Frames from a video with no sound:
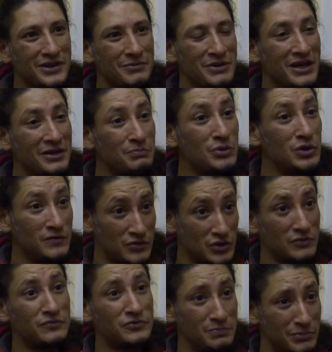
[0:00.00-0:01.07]
I mean, I'd moved
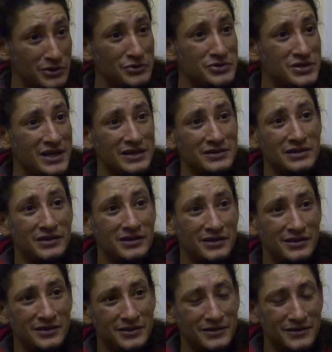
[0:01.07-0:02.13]
on from Blue Ted,
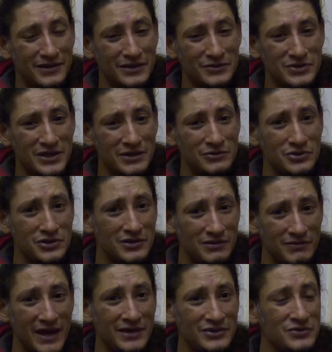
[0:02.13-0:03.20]
and I was now into
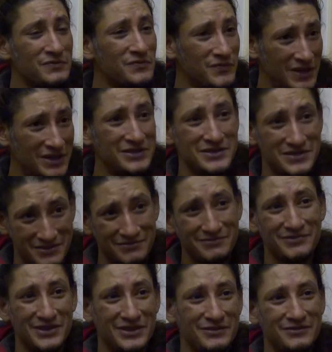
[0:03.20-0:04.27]
action figures,
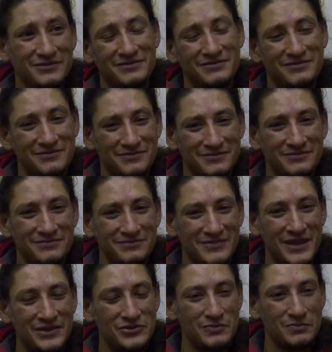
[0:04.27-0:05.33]
you know,
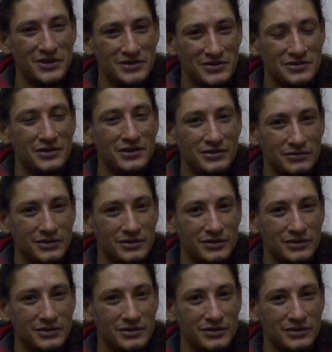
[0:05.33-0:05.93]
Action Men style.